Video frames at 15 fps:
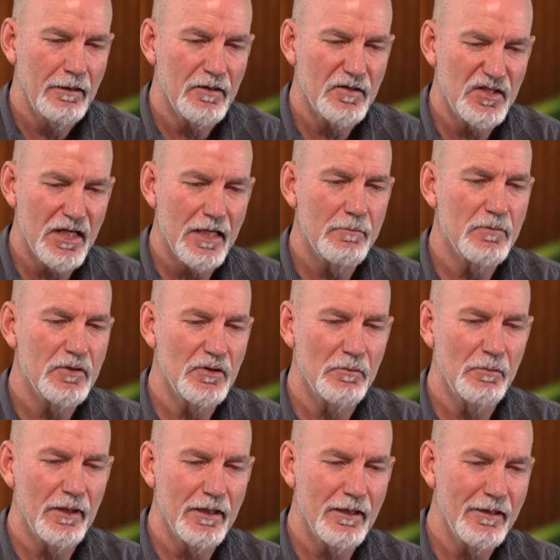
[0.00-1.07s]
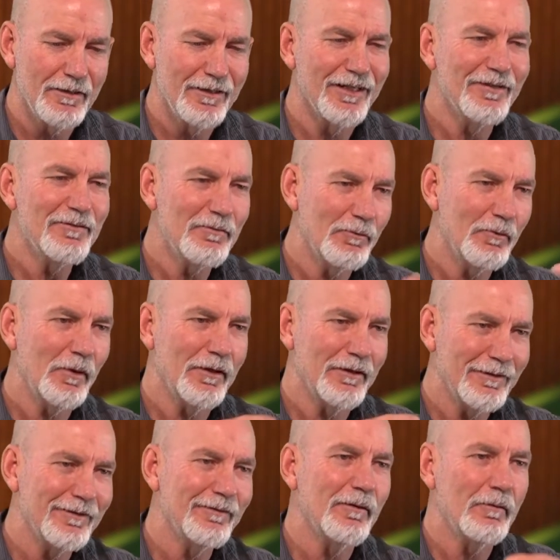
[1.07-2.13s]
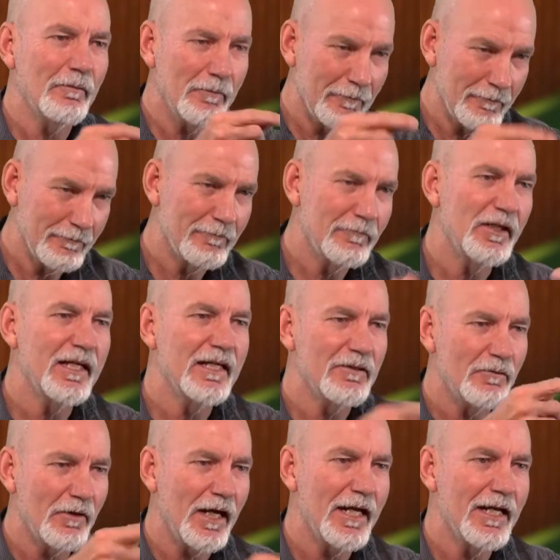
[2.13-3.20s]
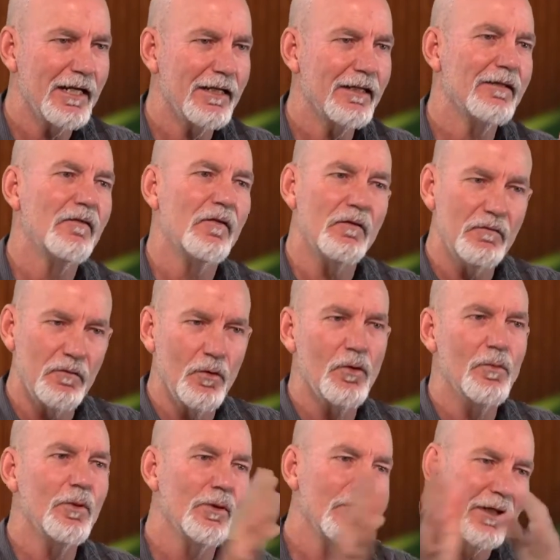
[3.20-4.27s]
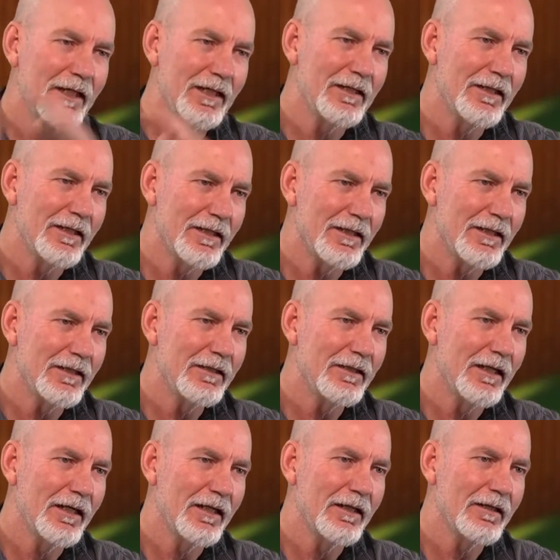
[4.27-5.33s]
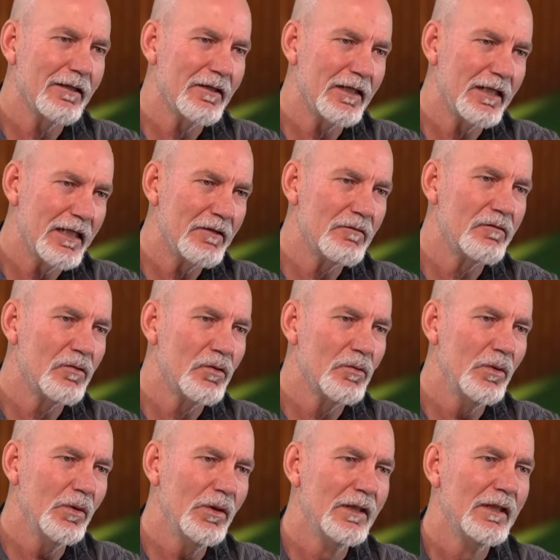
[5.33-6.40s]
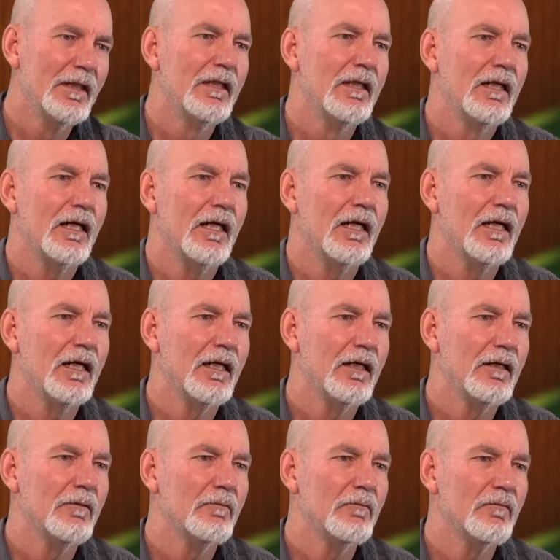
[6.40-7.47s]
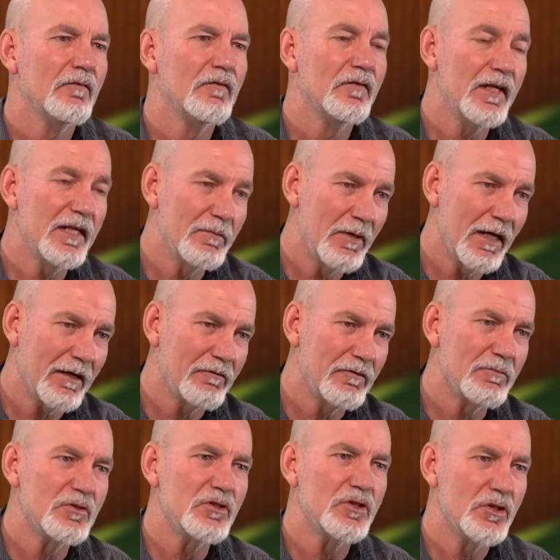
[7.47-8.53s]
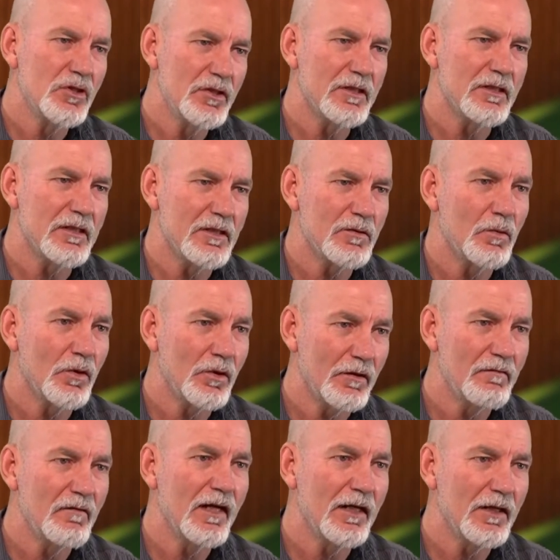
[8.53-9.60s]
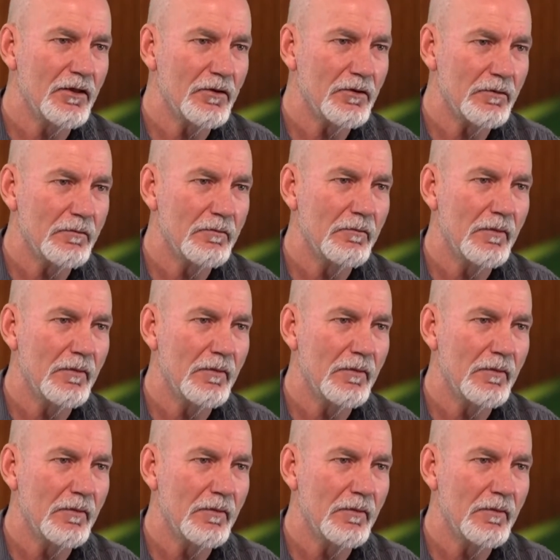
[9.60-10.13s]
seem to be, reiterating the formal and the informal. Feedback from students is what I value